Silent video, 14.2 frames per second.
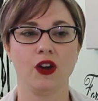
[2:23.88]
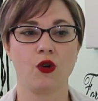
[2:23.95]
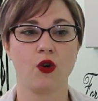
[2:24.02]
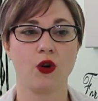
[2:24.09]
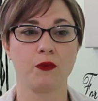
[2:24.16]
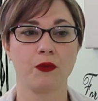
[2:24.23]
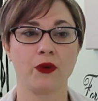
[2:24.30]

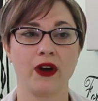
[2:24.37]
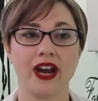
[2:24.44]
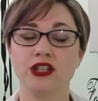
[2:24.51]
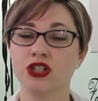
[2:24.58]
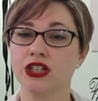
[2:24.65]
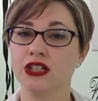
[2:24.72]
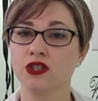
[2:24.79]

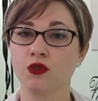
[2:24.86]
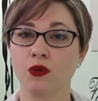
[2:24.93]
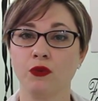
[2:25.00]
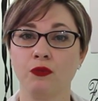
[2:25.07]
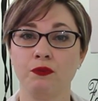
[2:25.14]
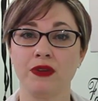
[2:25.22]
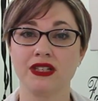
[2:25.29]
corporations
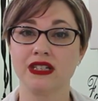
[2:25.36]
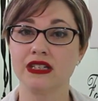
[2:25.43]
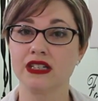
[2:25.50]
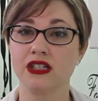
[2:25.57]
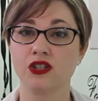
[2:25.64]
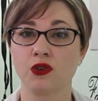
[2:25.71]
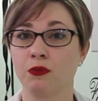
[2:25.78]
or
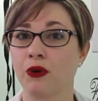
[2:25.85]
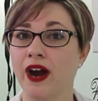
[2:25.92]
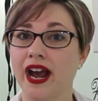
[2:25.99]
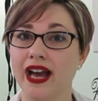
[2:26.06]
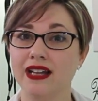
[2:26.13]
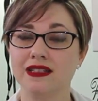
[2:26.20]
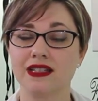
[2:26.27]
businesses or
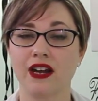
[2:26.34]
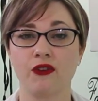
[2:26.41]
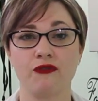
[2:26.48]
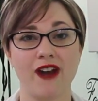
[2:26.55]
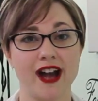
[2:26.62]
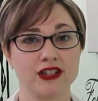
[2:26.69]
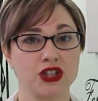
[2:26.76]
brands that are
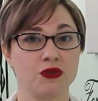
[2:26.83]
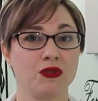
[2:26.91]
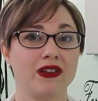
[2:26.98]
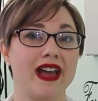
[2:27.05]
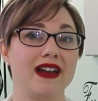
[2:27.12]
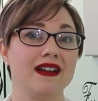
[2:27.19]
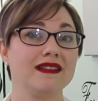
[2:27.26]
fashion
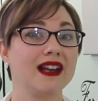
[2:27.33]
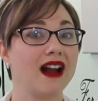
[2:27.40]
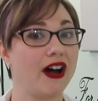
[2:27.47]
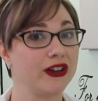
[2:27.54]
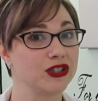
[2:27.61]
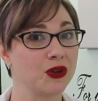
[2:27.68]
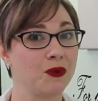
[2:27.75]
related that
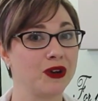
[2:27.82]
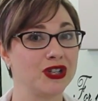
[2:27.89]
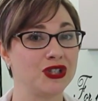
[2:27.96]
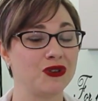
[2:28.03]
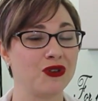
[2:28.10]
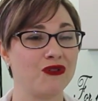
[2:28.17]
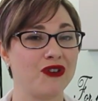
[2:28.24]
also want
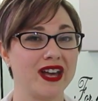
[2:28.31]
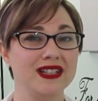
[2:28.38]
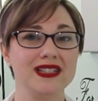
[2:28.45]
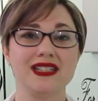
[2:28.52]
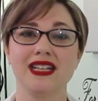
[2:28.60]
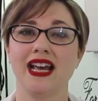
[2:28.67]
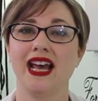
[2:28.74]
to do
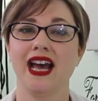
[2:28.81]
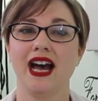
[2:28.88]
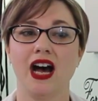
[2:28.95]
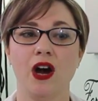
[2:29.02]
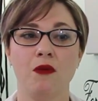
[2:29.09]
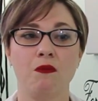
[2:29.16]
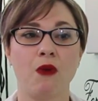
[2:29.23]
events,
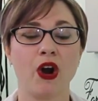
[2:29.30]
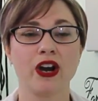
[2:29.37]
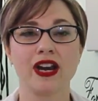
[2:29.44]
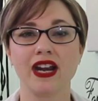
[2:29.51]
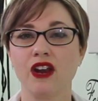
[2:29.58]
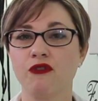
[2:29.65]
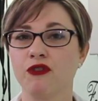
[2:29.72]

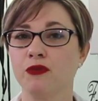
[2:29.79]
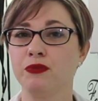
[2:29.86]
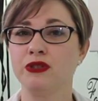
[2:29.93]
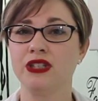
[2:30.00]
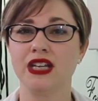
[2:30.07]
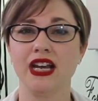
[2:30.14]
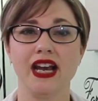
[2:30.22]
marketing for
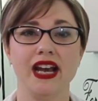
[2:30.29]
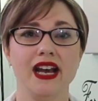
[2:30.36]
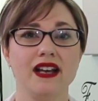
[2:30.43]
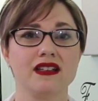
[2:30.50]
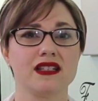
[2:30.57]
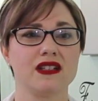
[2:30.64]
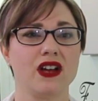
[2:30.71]

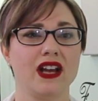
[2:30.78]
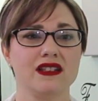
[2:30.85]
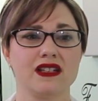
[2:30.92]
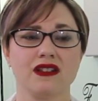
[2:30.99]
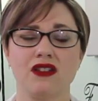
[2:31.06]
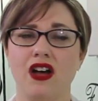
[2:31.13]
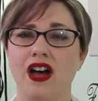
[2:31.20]
boutiques and
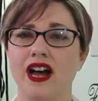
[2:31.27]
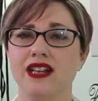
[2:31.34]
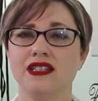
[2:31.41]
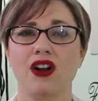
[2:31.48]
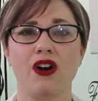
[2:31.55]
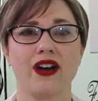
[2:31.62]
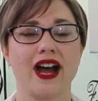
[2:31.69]

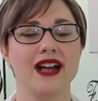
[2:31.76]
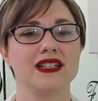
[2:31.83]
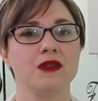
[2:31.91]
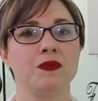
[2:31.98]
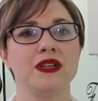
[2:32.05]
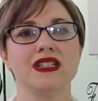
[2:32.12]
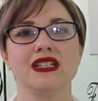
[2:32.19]
salons and all kinds
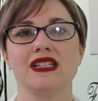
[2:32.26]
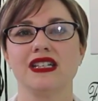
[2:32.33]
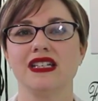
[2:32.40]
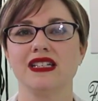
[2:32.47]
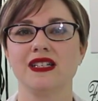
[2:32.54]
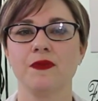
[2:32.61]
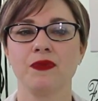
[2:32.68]
of
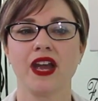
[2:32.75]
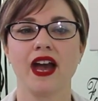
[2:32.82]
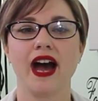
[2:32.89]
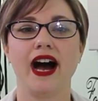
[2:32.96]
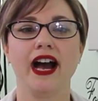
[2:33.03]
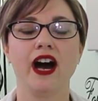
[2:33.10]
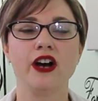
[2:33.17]
businesses.
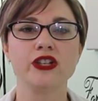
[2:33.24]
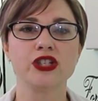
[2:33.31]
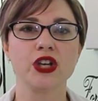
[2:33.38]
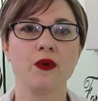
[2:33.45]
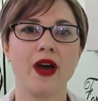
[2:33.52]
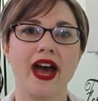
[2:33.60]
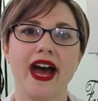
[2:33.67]
I
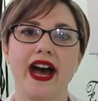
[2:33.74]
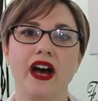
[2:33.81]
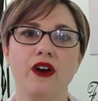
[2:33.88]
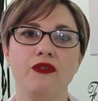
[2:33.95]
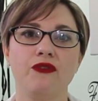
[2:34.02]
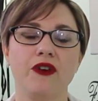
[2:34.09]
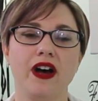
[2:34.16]
also
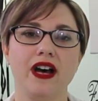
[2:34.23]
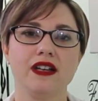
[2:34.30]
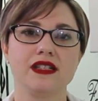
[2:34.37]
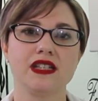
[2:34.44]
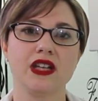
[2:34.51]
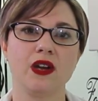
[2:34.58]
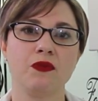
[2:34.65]

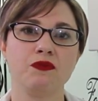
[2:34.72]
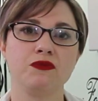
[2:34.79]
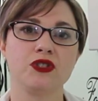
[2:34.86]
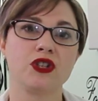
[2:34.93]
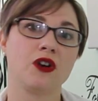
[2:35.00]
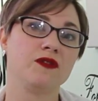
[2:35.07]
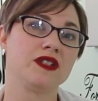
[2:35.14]
have some
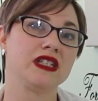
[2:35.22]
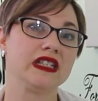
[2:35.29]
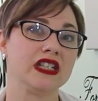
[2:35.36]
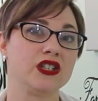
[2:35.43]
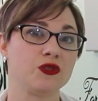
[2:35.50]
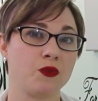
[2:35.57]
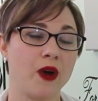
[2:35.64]

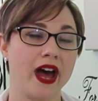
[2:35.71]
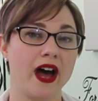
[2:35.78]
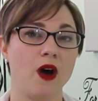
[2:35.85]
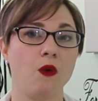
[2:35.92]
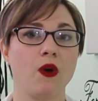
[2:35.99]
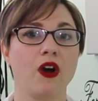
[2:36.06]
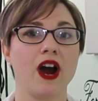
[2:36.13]
services as
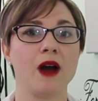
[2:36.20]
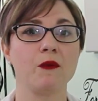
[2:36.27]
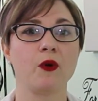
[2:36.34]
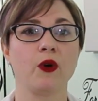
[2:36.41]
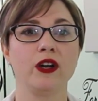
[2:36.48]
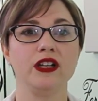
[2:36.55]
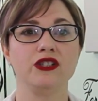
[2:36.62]
well where
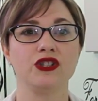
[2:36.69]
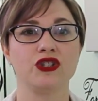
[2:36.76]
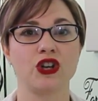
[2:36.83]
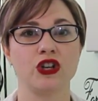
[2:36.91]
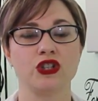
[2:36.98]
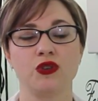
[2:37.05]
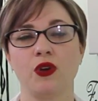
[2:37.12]
I'm going to
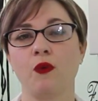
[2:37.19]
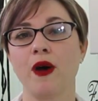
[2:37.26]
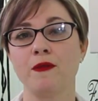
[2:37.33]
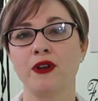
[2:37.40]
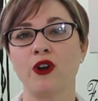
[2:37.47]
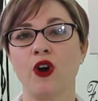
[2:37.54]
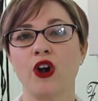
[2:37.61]
start doing
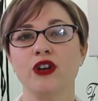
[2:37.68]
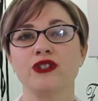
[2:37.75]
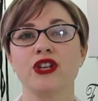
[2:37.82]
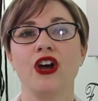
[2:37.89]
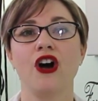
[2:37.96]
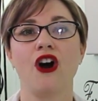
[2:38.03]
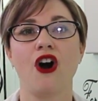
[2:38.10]

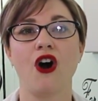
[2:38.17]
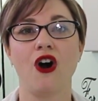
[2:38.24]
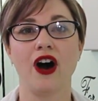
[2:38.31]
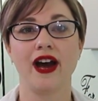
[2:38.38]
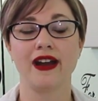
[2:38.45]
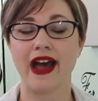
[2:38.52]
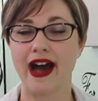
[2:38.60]
webinars
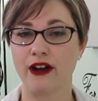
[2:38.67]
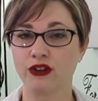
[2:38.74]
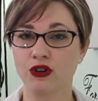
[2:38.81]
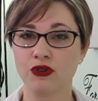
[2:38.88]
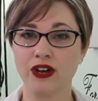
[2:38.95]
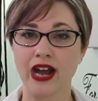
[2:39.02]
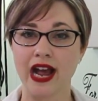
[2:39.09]
on how
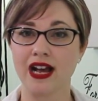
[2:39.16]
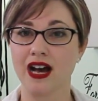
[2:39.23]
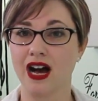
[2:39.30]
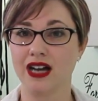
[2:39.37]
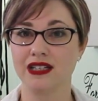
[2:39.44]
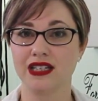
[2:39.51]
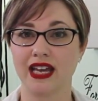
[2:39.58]
to create
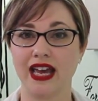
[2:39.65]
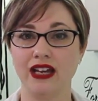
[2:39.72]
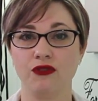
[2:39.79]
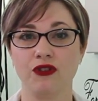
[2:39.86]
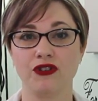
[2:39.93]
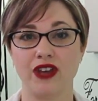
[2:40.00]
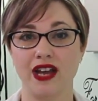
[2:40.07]
content
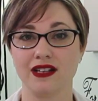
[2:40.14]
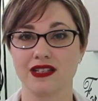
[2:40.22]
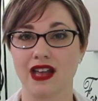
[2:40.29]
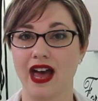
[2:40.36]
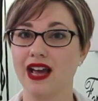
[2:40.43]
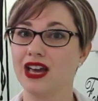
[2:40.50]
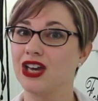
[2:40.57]
for things
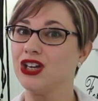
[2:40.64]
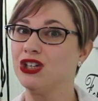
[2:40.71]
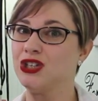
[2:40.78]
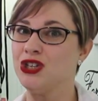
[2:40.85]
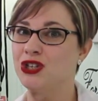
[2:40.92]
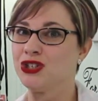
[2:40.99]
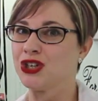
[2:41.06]
like
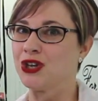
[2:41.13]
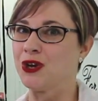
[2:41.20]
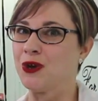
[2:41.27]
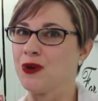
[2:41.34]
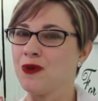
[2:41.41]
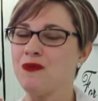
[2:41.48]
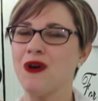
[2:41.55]

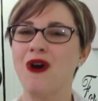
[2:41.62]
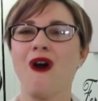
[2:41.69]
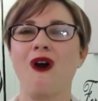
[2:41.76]
YouTube